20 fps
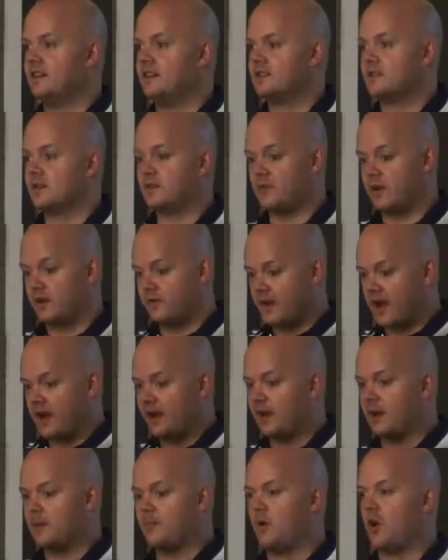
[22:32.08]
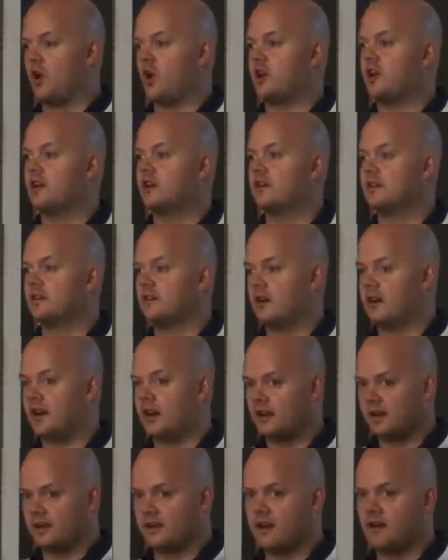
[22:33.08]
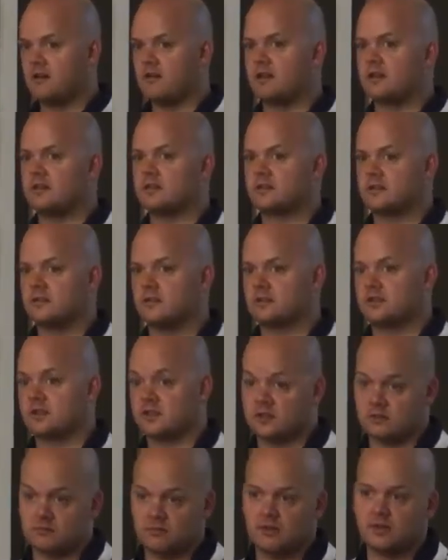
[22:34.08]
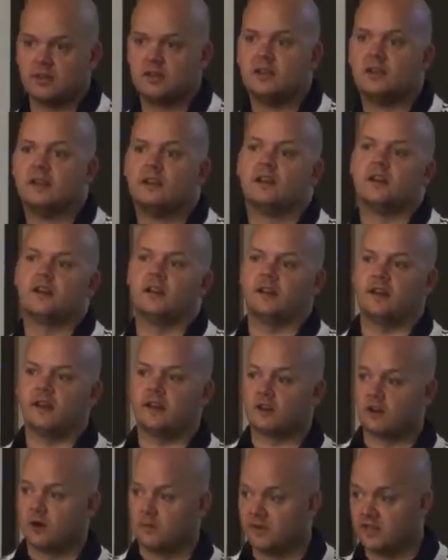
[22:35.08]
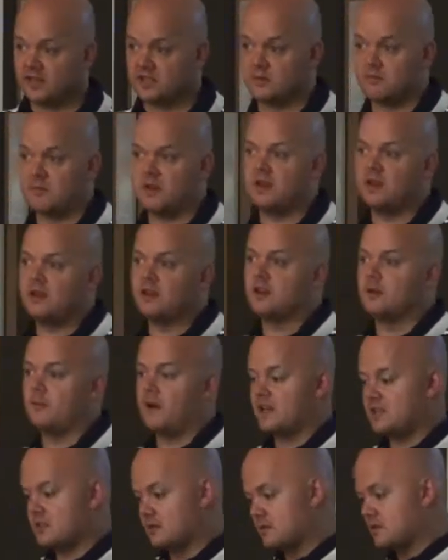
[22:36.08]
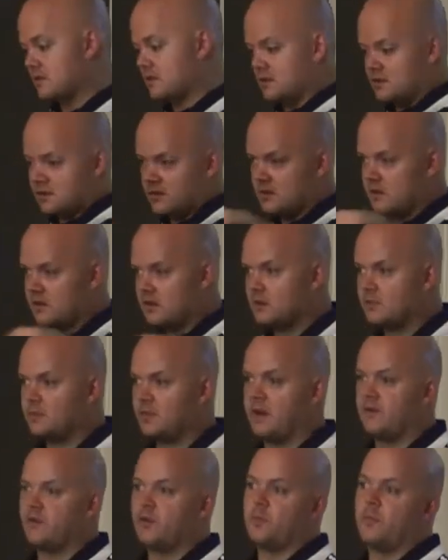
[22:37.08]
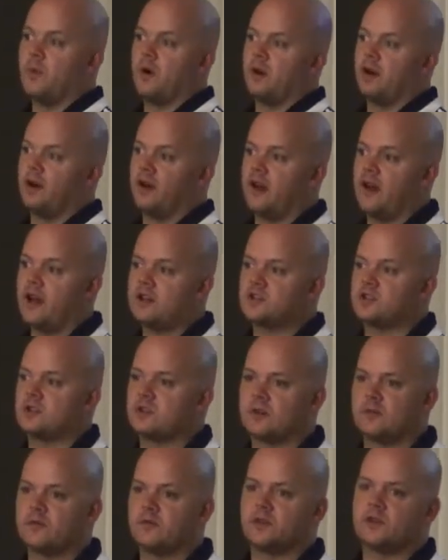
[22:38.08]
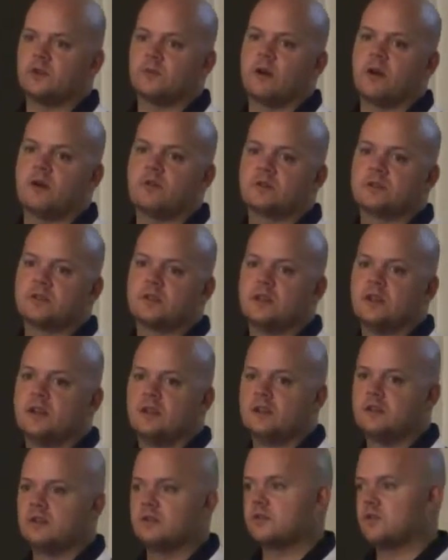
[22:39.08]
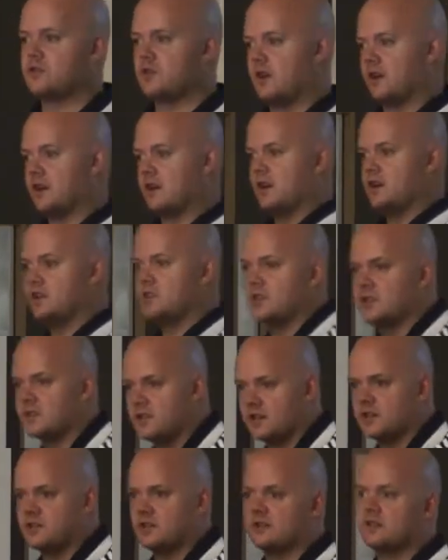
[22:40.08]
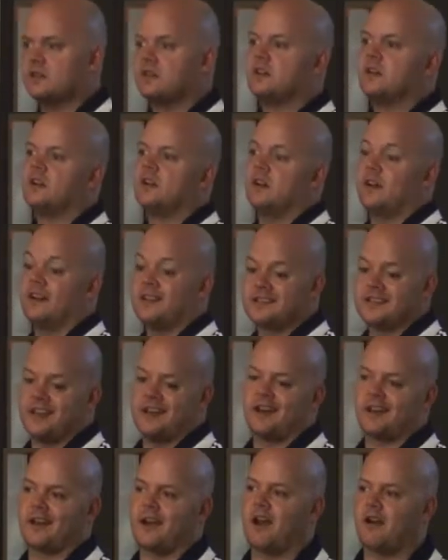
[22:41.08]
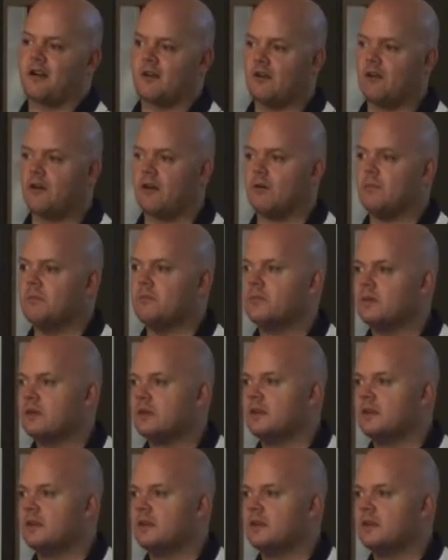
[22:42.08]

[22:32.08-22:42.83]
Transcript: So if I have that little boy or that little girl is going to school and then they're coming in to me and I'm asking them to play football on an AstroTurf for two hours, do a strength and conditioning session and then sit in the car and go home,